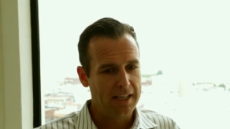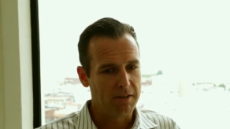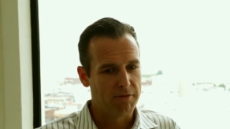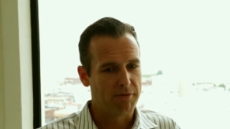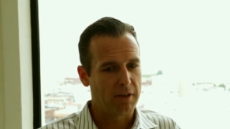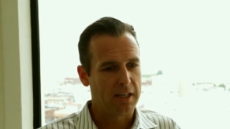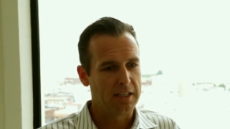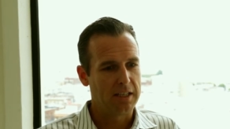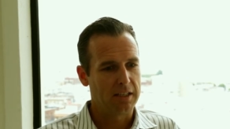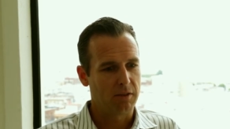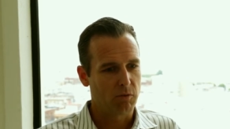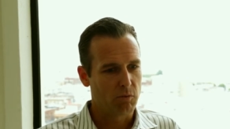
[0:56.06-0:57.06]
in
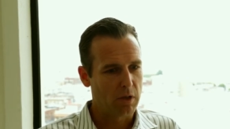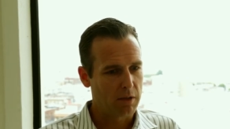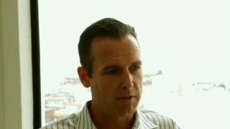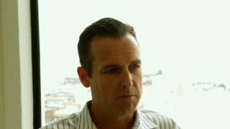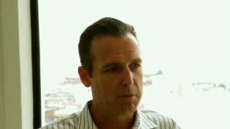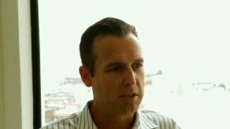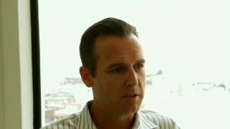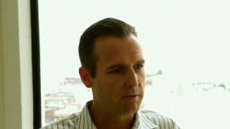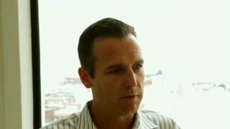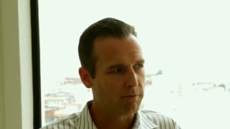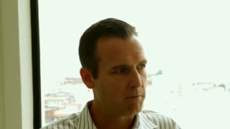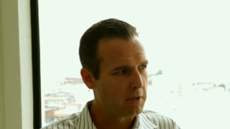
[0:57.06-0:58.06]
finding relevant pieces
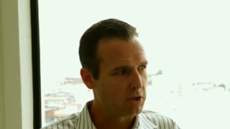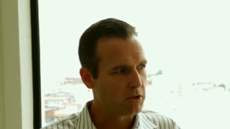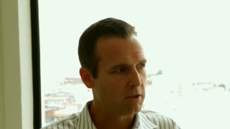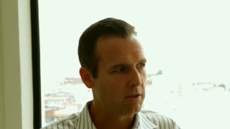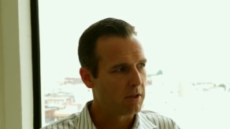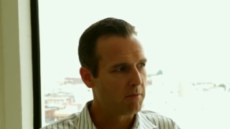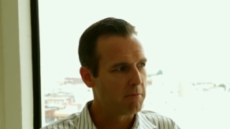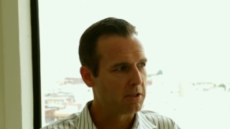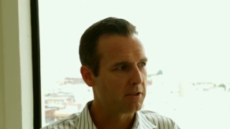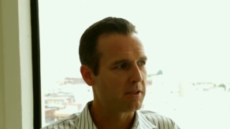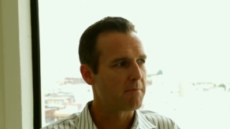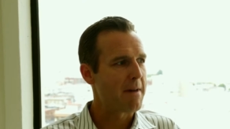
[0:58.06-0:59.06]
of information
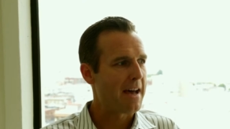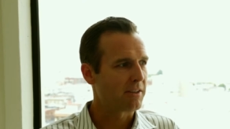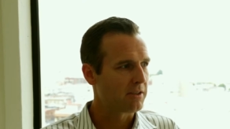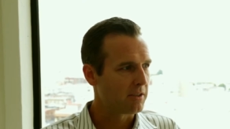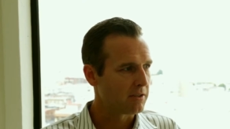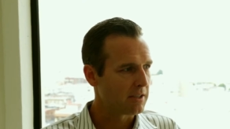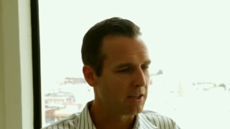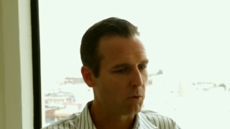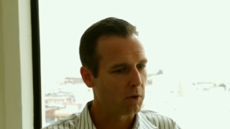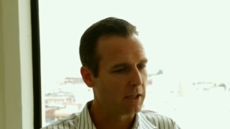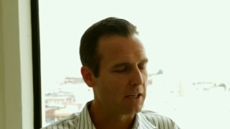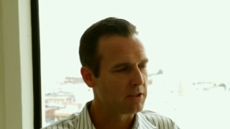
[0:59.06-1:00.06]
amidst the masses and
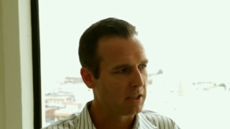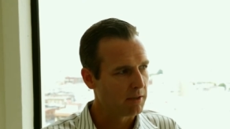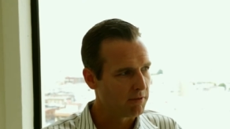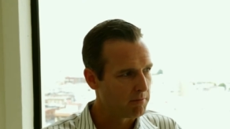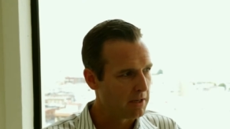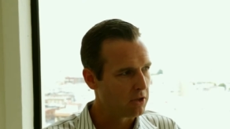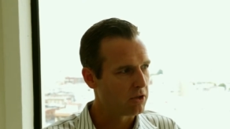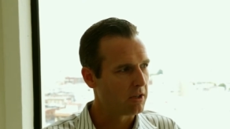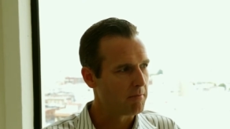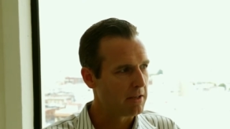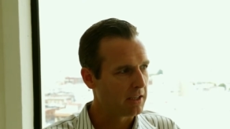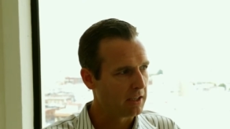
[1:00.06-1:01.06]
organizing information
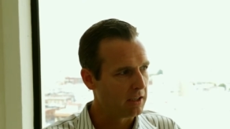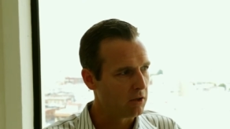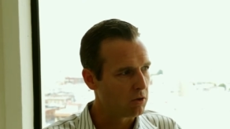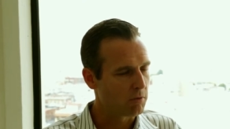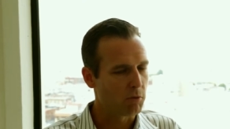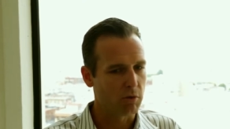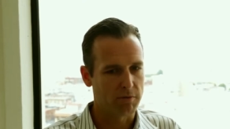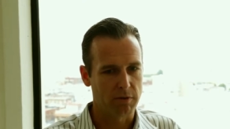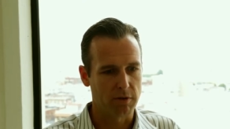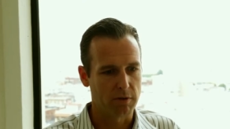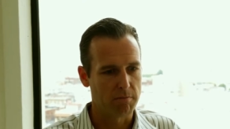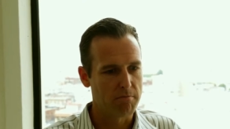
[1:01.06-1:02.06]
and making it usable
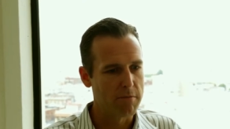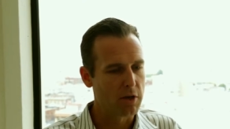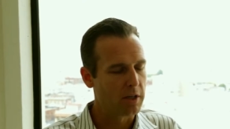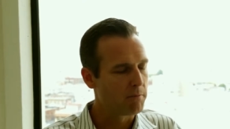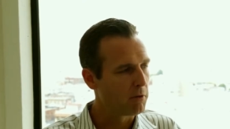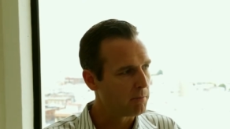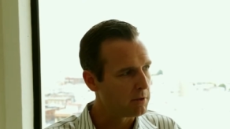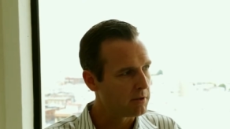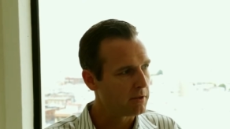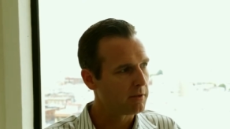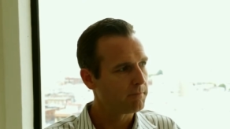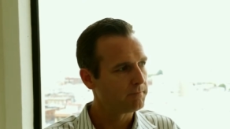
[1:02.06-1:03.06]
for myriad
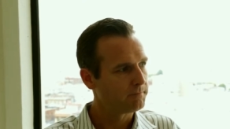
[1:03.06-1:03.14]
purposes.